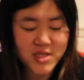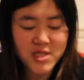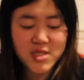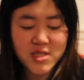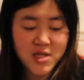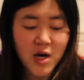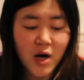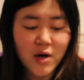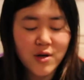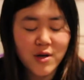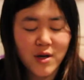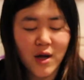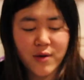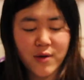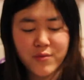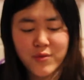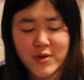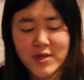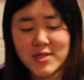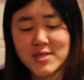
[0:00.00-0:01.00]
started
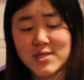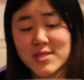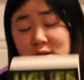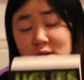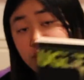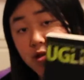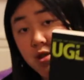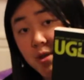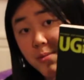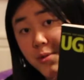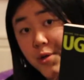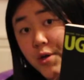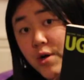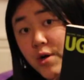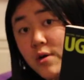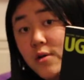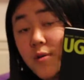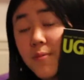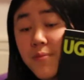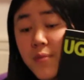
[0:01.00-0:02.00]
out really
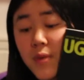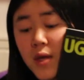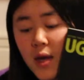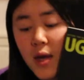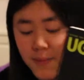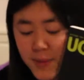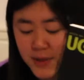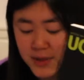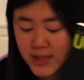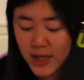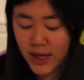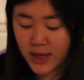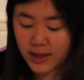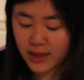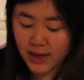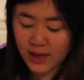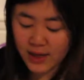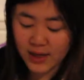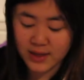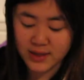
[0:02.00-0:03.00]
stereotypical, but
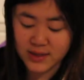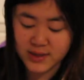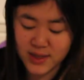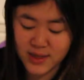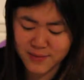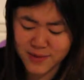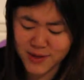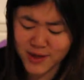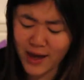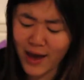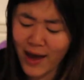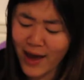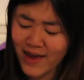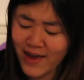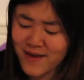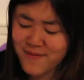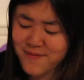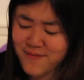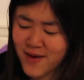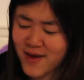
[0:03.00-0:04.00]
then it they
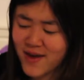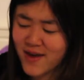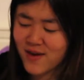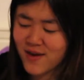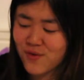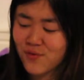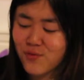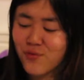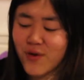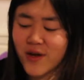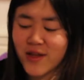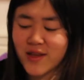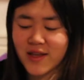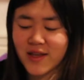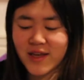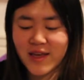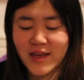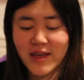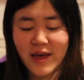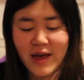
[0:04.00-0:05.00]
became
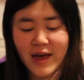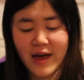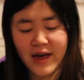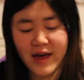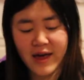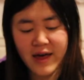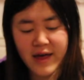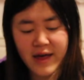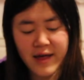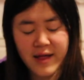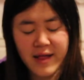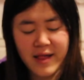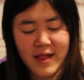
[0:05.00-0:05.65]
really uh,